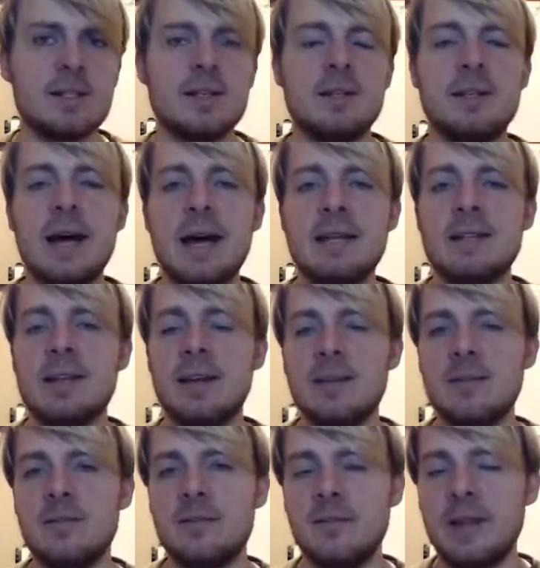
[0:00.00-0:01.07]
the Night
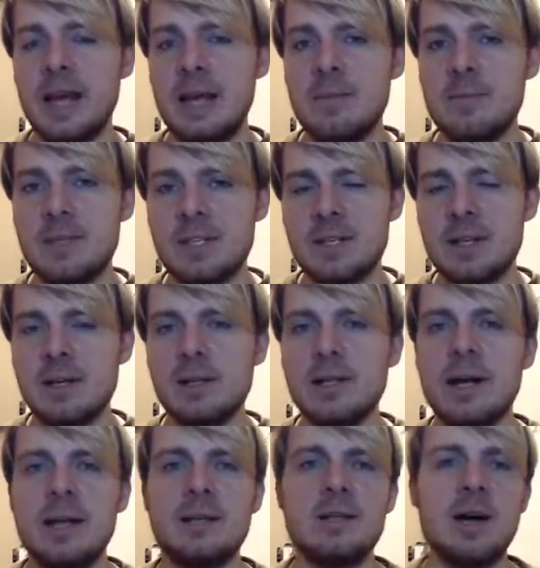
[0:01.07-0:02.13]
and Flame skill
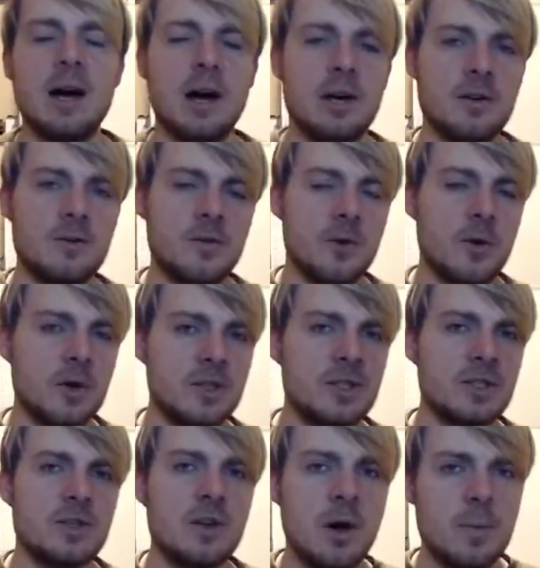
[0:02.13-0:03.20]
and the Heart Frost
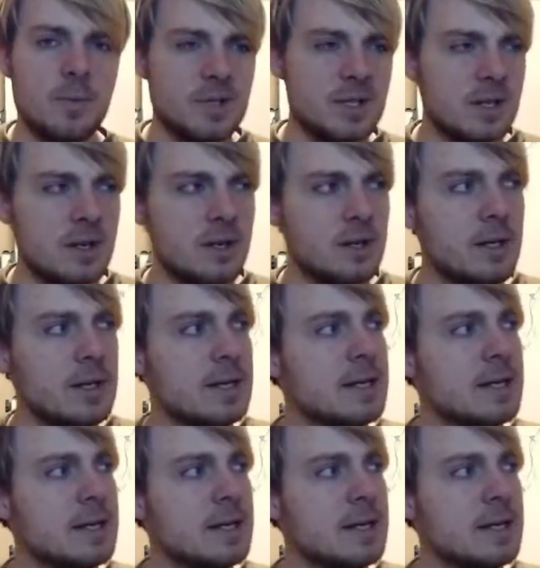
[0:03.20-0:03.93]
Stomp skill,